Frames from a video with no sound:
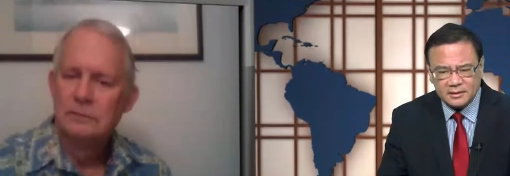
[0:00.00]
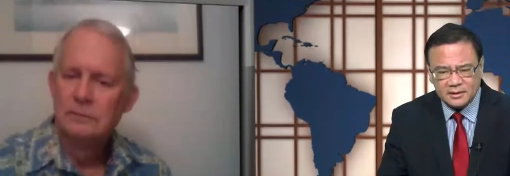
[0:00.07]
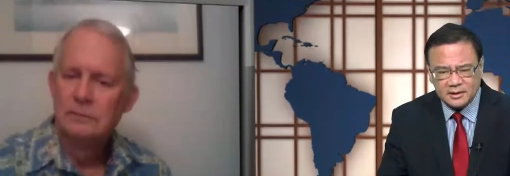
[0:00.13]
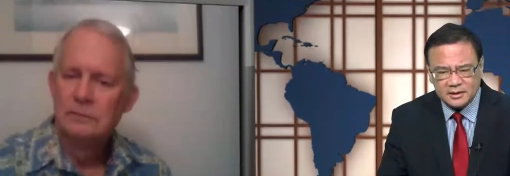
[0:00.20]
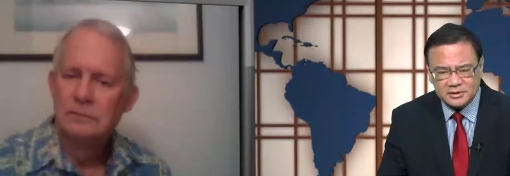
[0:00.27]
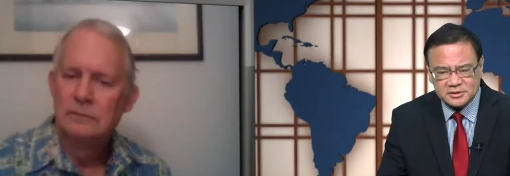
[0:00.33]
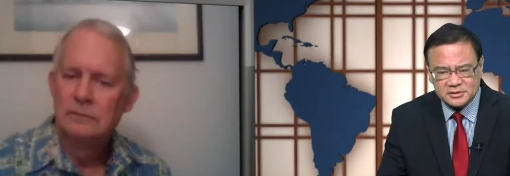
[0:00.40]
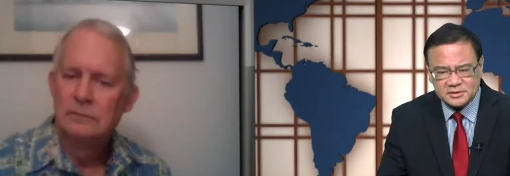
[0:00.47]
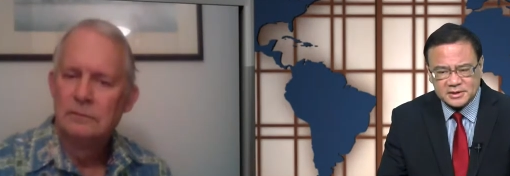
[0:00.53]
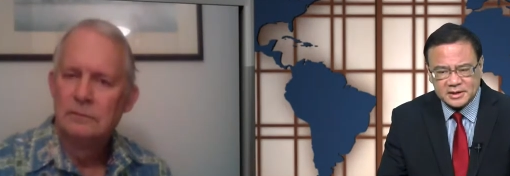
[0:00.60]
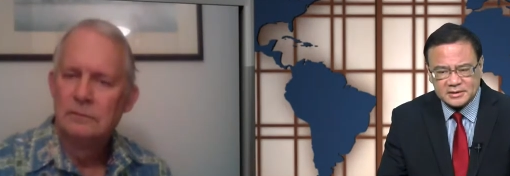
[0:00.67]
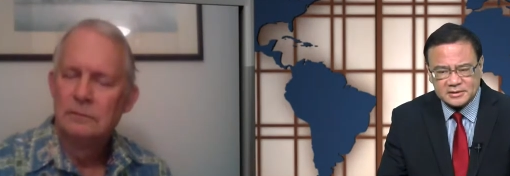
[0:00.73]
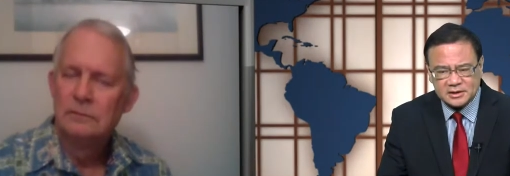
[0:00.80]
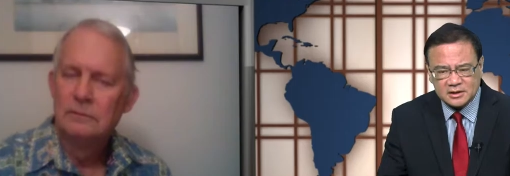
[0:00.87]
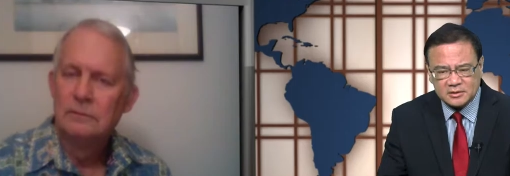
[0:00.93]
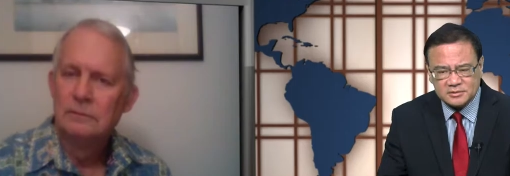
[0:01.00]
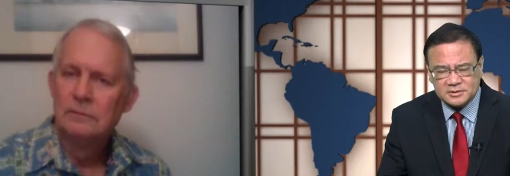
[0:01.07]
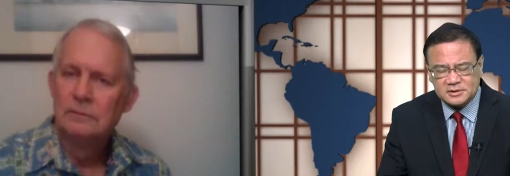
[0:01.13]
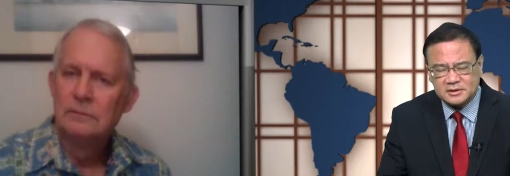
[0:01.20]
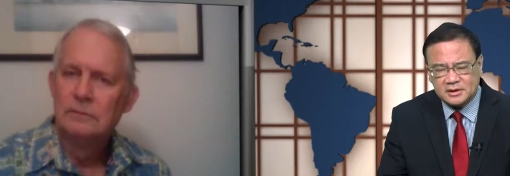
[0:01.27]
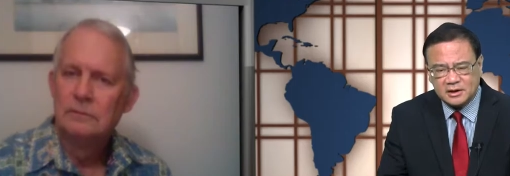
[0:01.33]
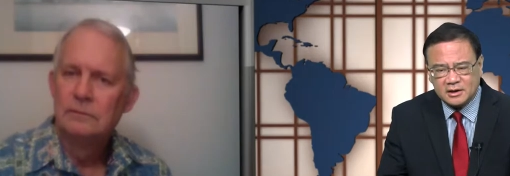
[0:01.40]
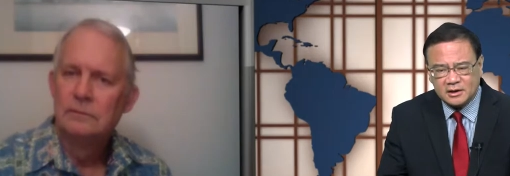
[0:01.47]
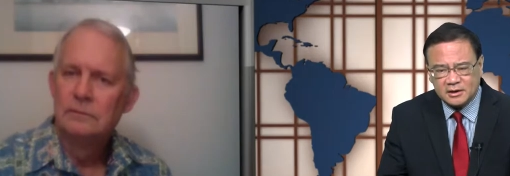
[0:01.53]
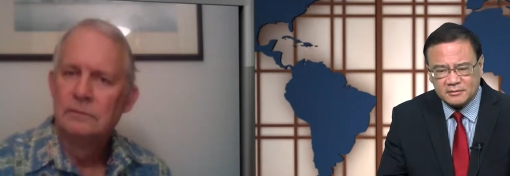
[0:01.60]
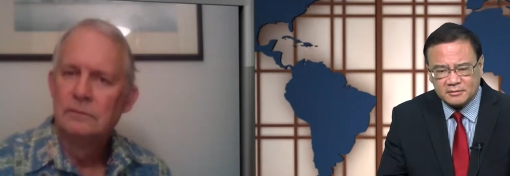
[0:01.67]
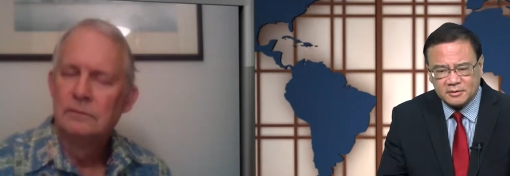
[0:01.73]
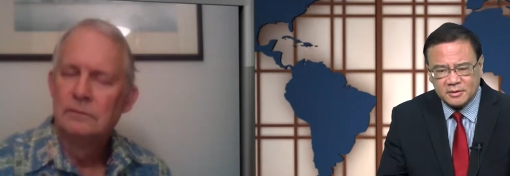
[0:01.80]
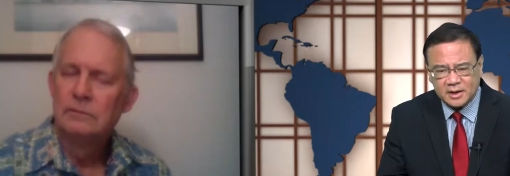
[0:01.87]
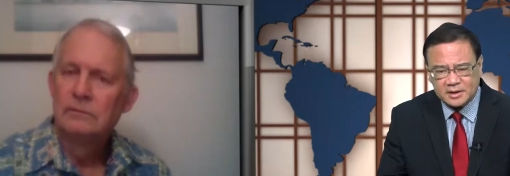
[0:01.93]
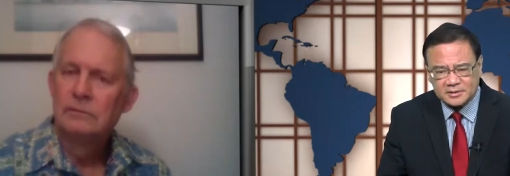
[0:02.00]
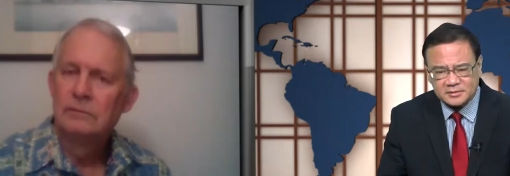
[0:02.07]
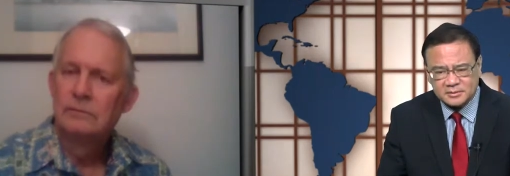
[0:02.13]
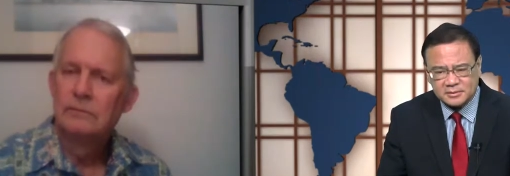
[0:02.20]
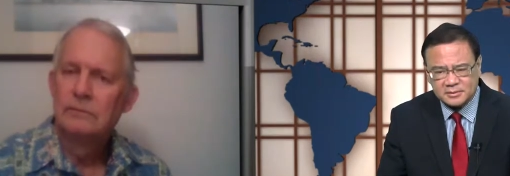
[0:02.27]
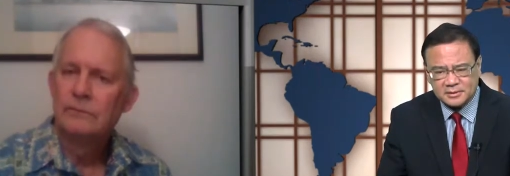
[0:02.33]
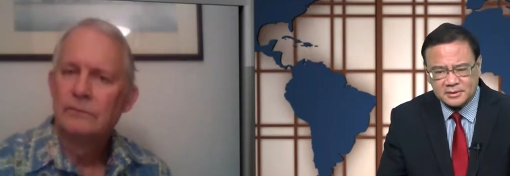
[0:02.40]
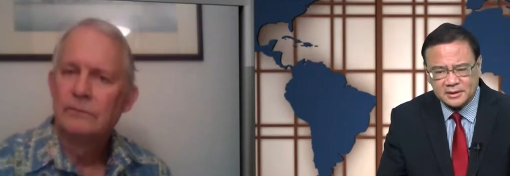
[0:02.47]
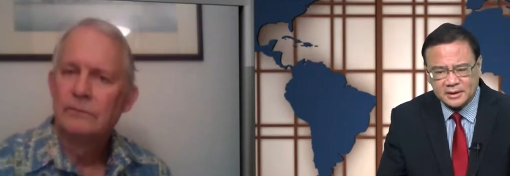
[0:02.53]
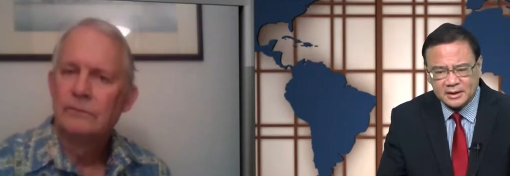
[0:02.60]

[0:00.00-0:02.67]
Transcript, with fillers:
Speaker 1: the issues that is close to the heart of Grassroot,